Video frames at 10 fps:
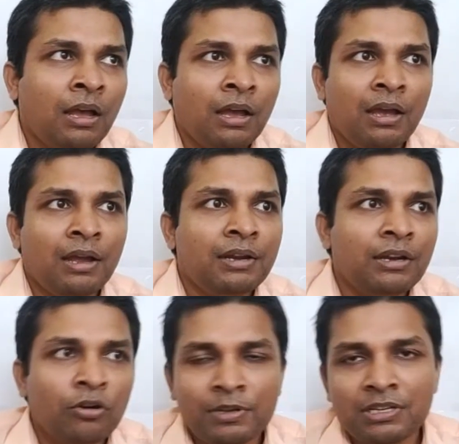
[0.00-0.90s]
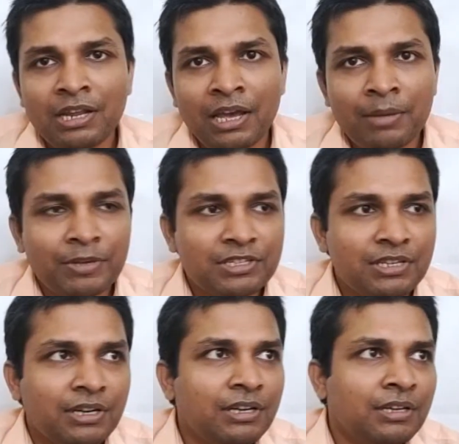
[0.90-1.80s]
and obviously I
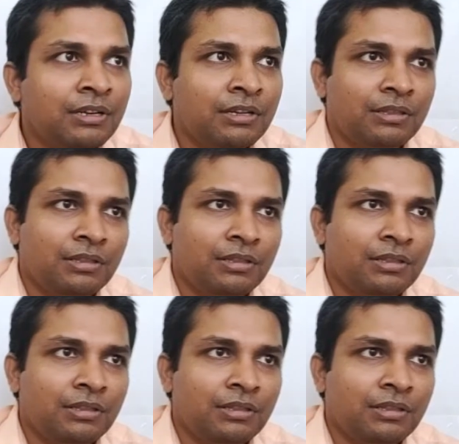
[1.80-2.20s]
mentioned uh,